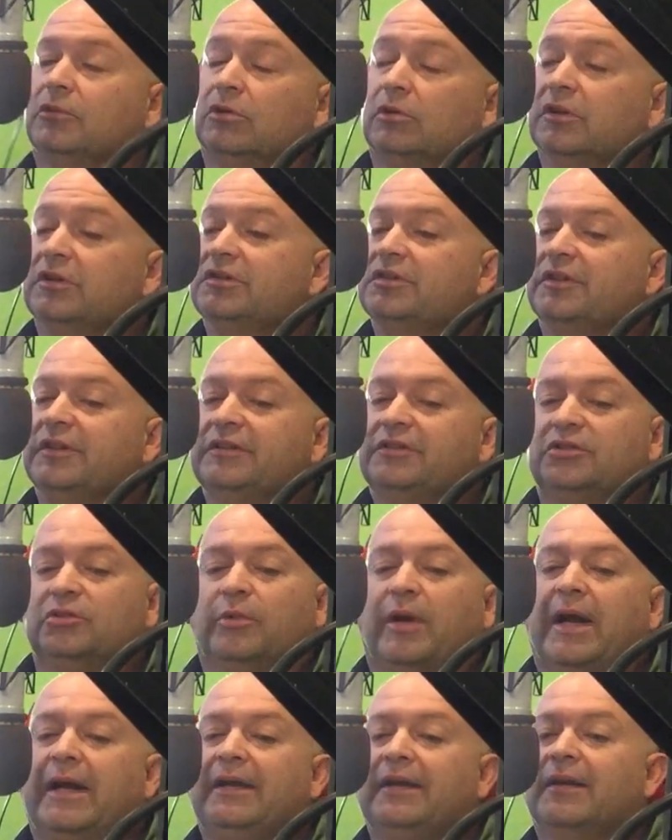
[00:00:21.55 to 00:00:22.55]
You're listening to
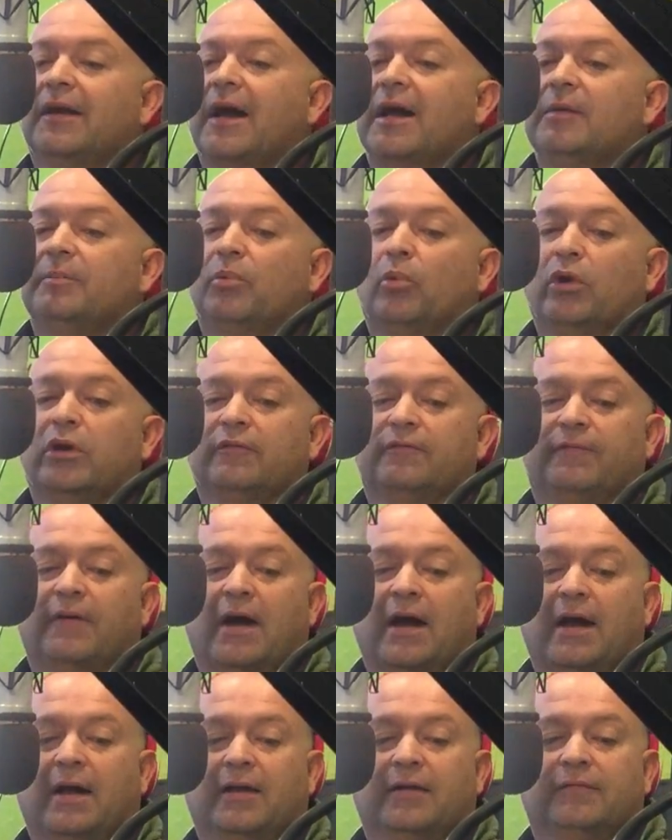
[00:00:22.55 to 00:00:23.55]

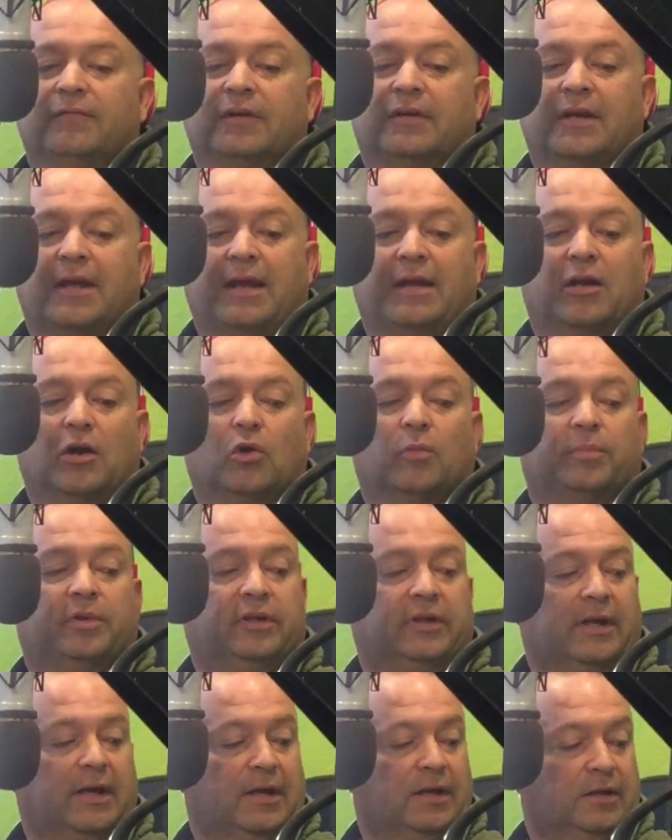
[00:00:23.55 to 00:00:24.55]
89.5
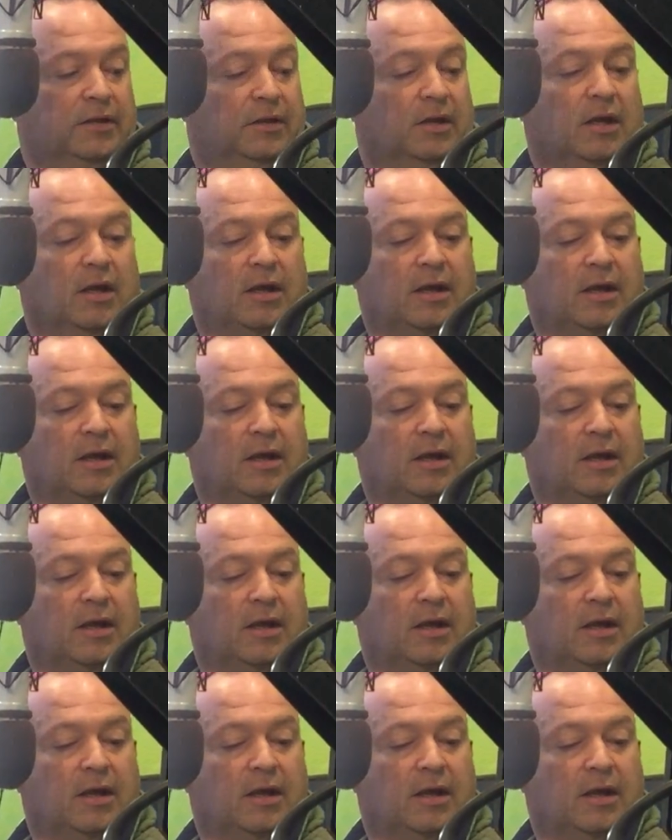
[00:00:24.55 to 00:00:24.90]
KOPN,